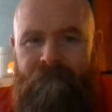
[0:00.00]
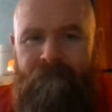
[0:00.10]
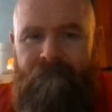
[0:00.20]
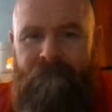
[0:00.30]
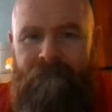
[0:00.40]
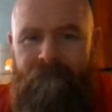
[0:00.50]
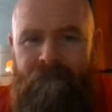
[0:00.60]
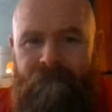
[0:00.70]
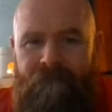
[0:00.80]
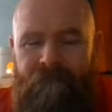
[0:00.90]

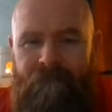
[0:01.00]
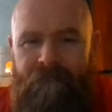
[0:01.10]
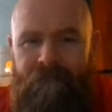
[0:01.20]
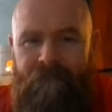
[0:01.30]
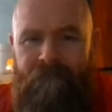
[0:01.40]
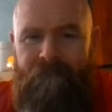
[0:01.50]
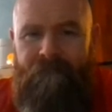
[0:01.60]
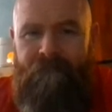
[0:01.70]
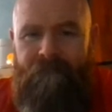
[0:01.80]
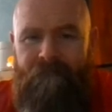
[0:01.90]

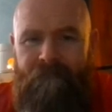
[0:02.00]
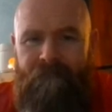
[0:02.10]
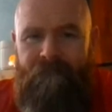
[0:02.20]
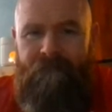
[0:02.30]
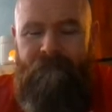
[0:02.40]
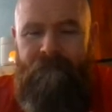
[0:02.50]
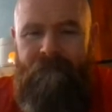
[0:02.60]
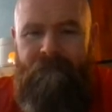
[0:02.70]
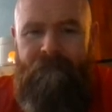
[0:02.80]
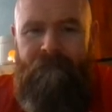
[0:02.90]

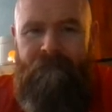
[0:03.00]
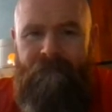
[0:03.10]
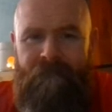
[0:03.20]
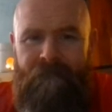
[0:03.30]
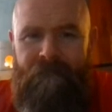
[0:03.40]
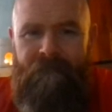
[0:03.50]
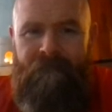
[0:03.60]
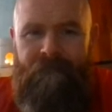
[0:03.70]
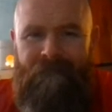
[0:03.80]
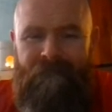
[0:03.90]

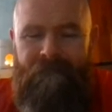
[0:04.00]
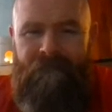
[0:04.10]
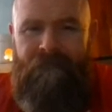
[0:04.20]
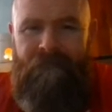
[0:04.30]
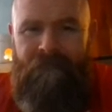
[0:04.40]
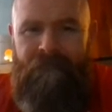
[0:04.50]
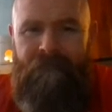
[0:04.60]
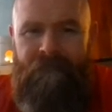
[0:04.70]
The person shown says nothing.